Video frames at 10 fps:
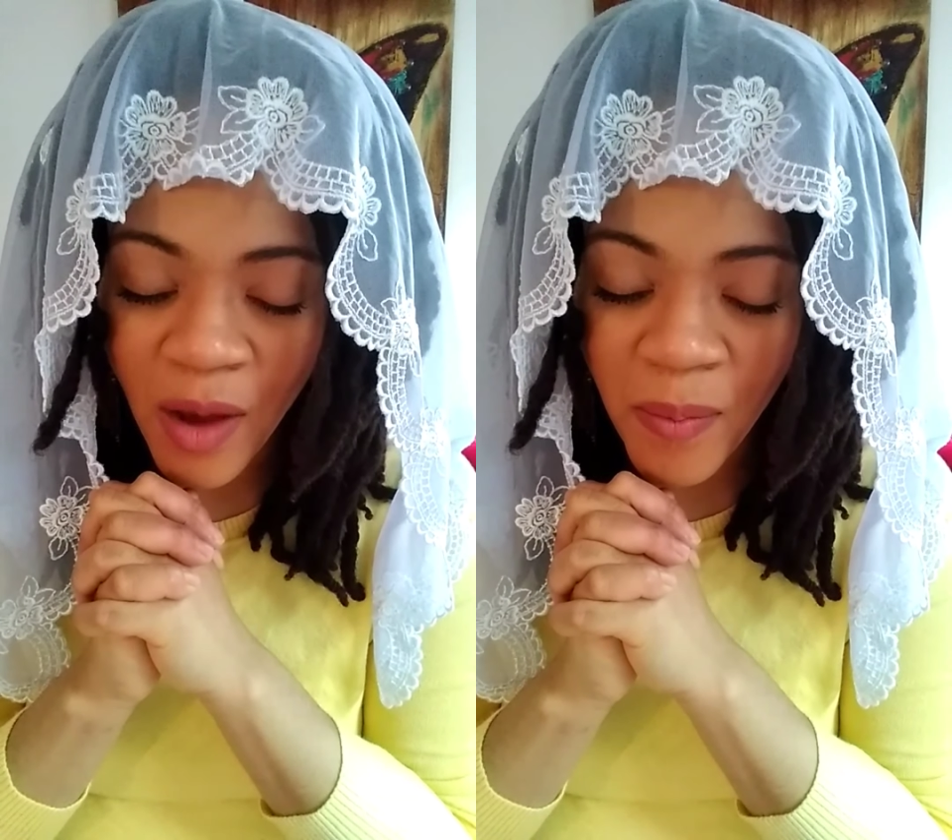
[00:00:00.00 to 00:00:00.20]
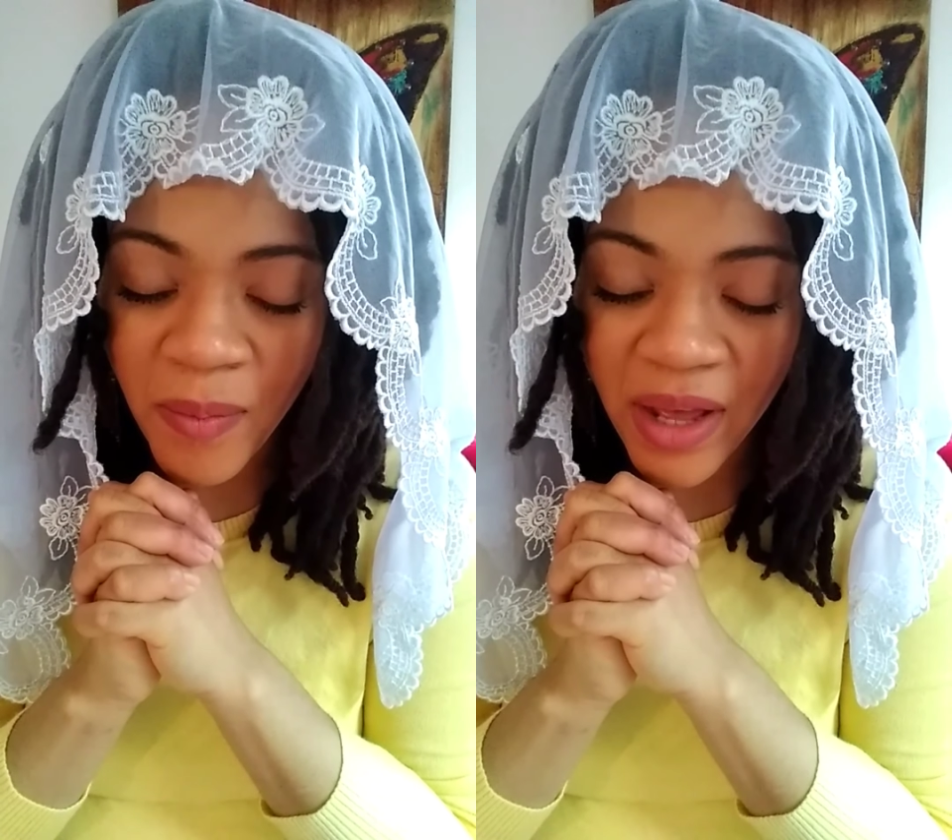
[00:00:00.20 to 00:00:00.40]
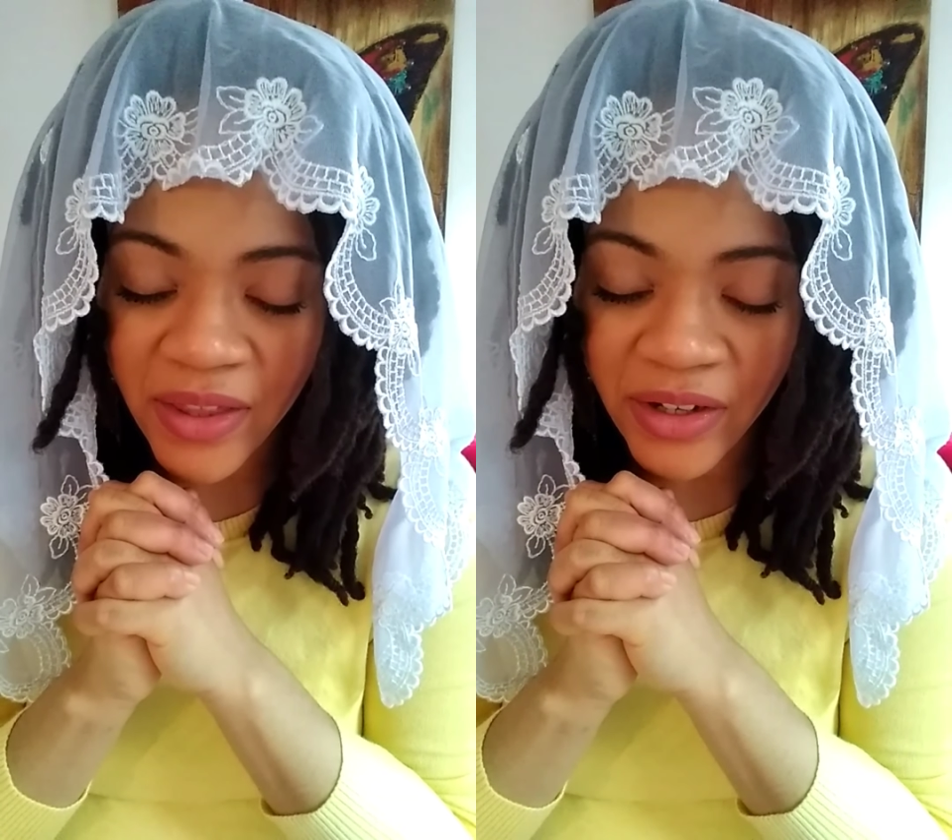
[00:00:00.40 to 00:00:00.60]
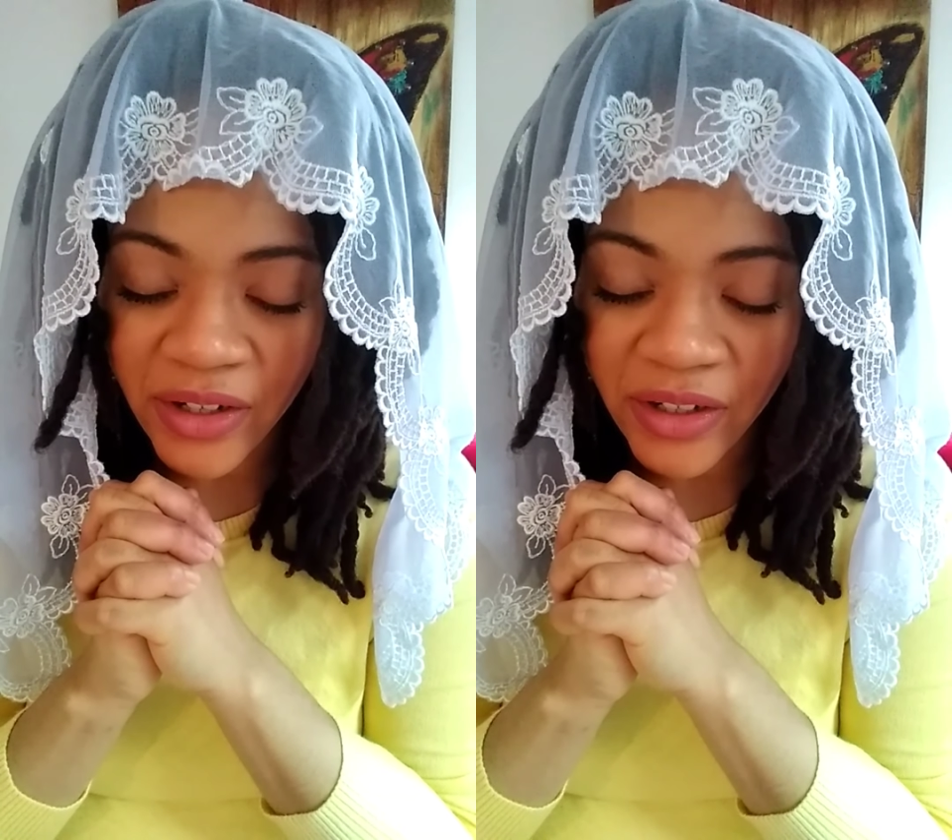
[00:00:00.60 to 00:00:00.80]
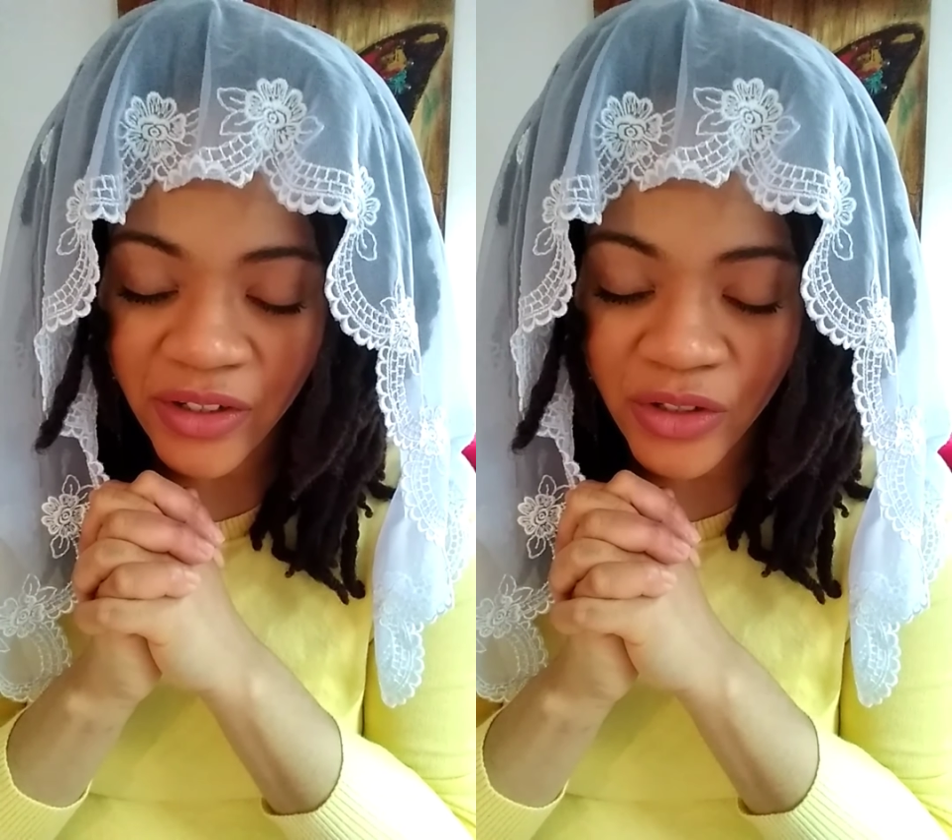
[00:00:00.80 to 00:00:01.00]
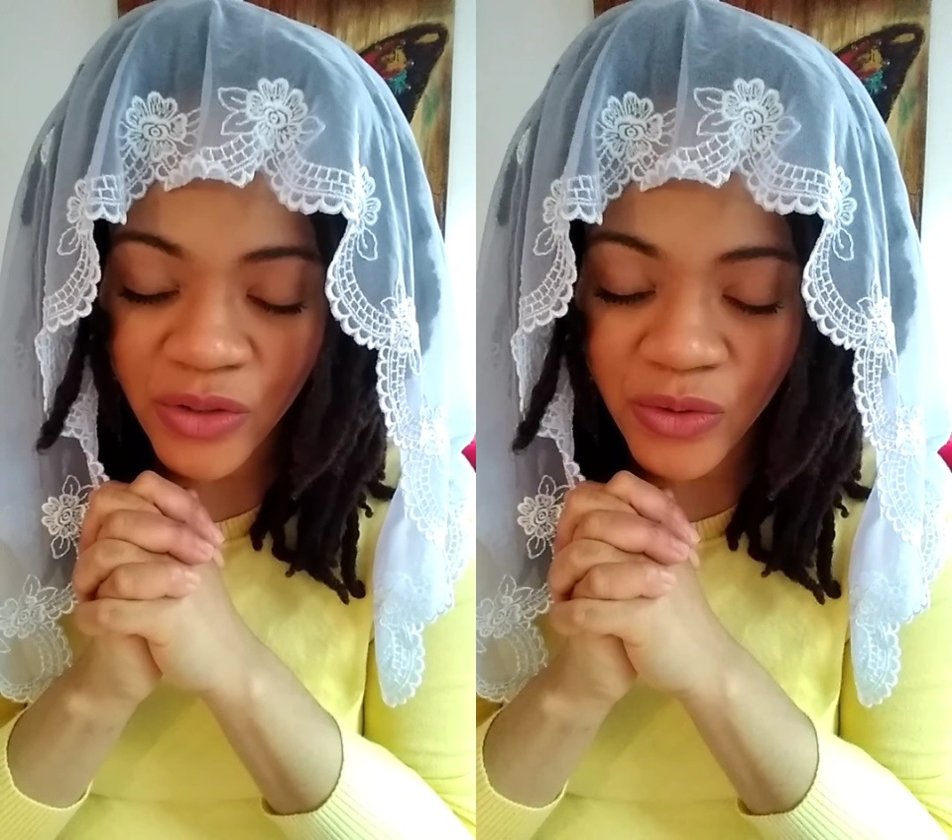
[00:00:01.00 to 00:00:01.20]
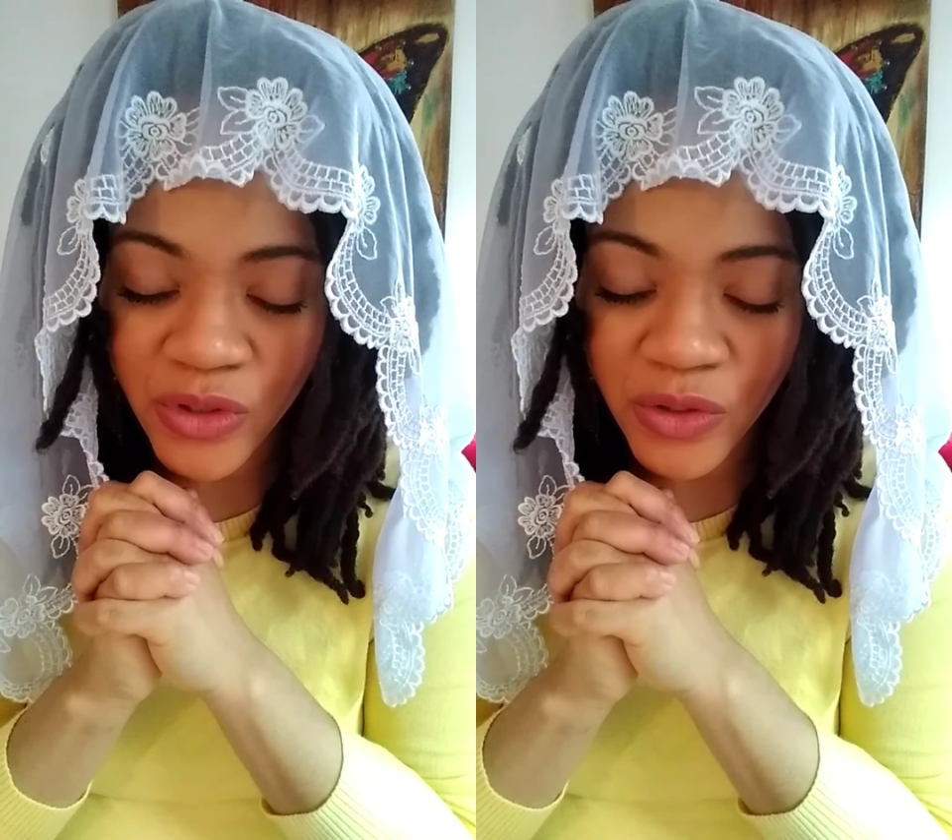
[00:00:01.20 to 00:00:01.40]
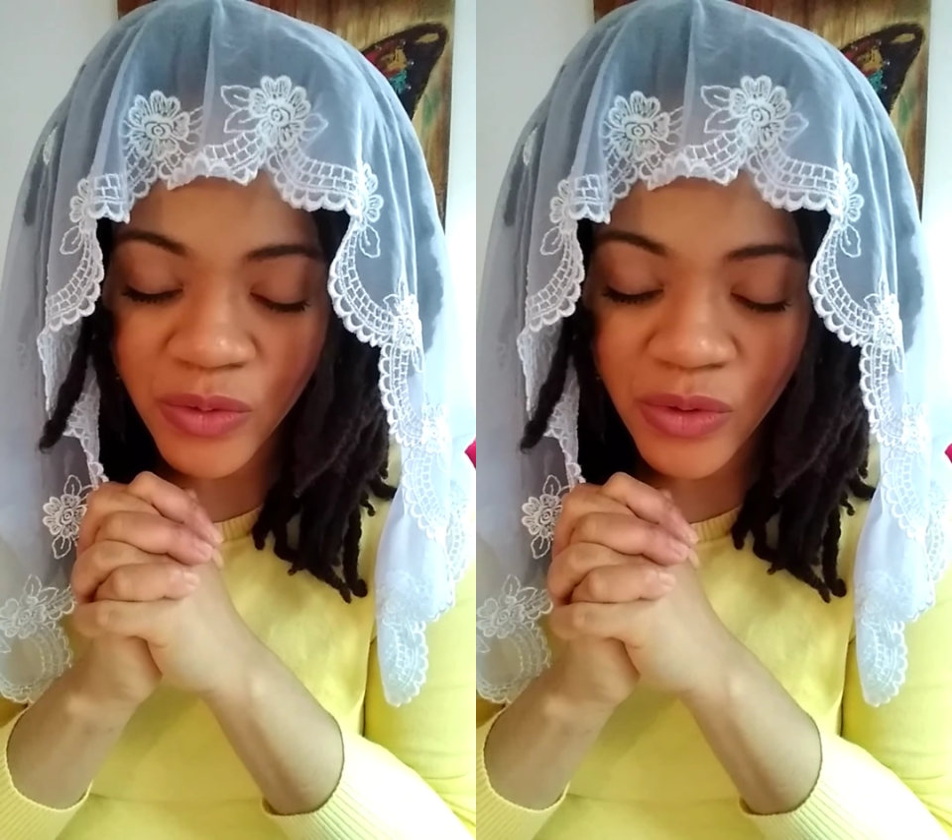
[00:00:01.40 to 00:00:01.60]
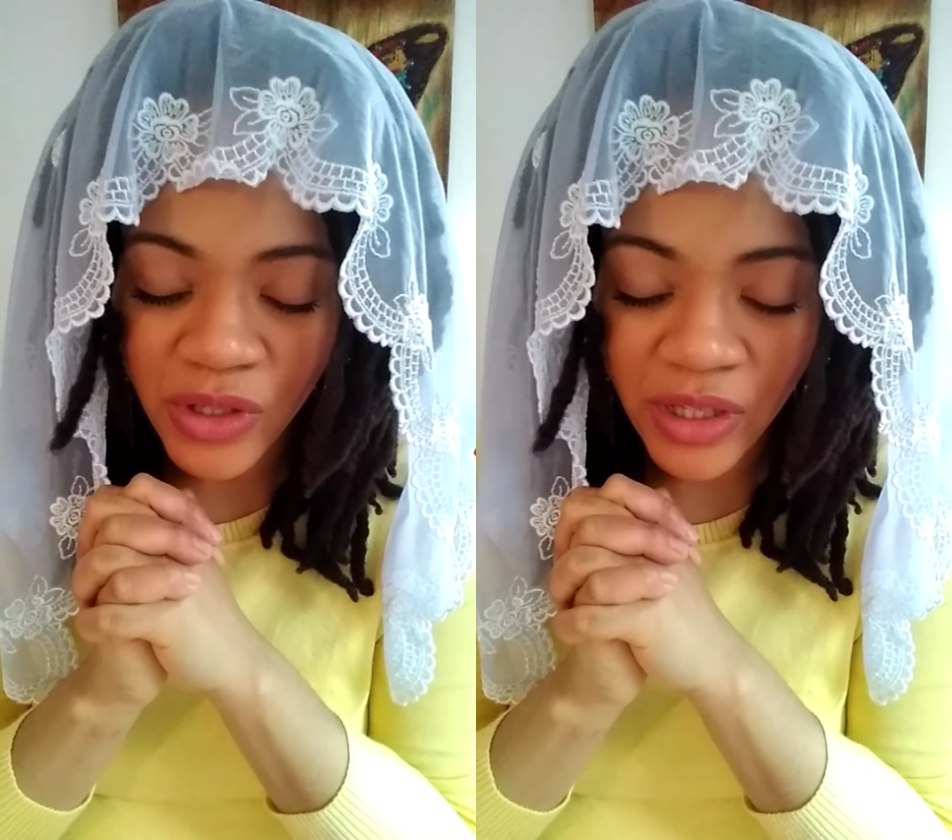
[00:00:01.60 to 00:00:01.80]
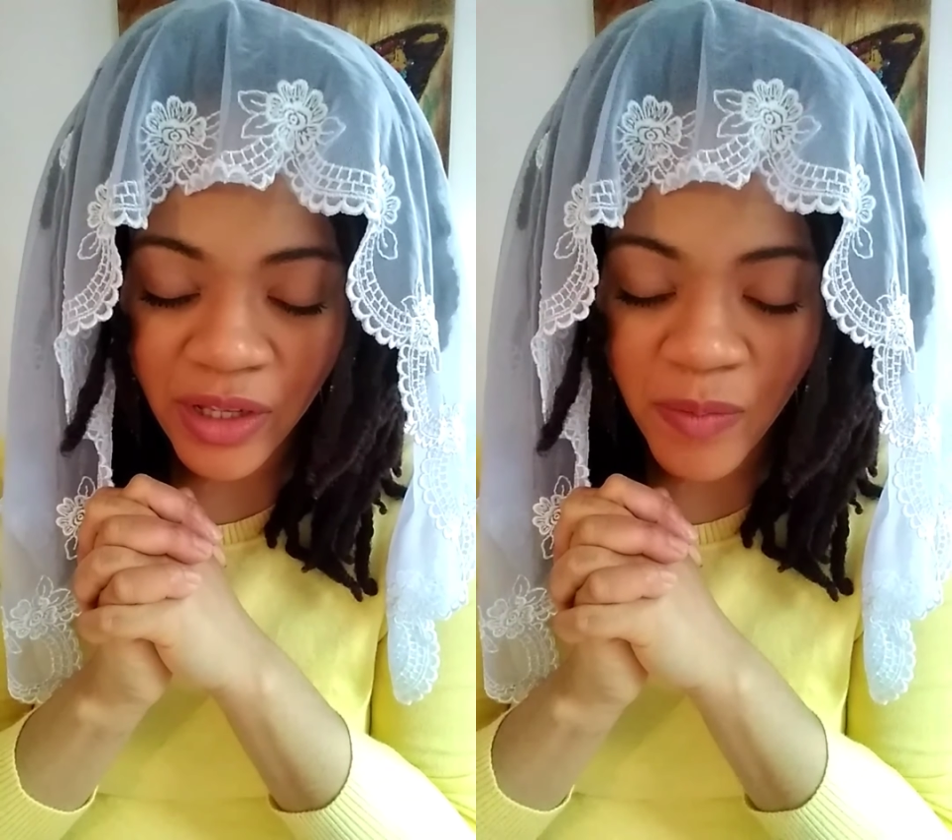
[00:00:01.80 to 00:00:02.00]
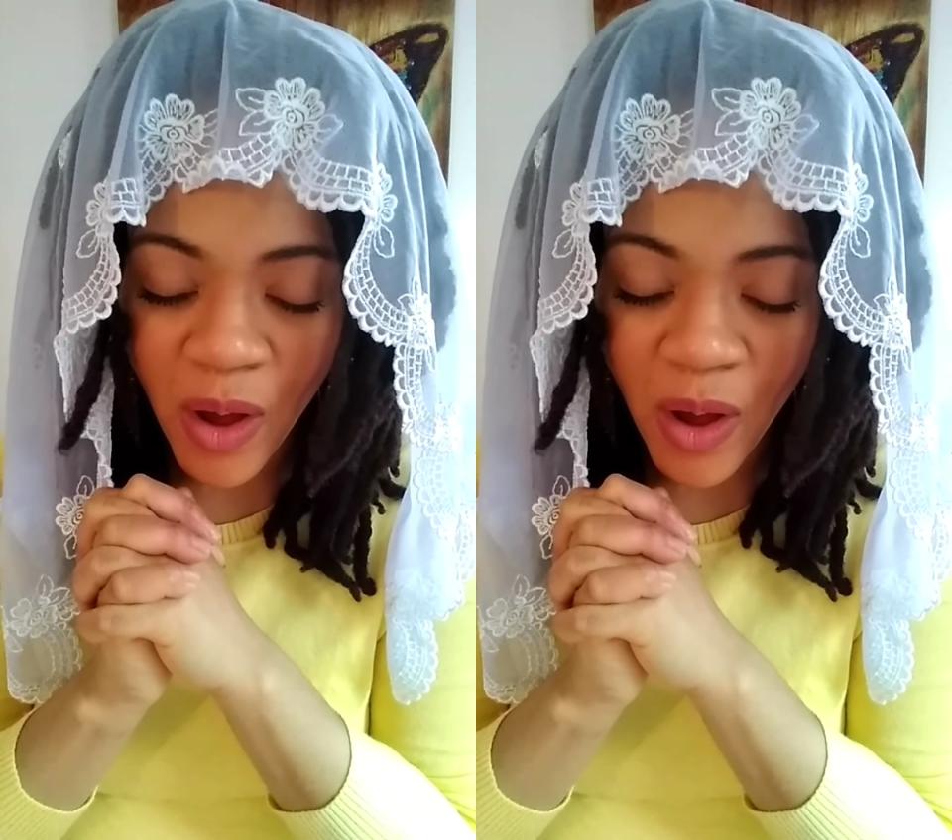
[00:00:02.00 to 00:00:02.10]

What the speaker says: Mother, New Jerusalem,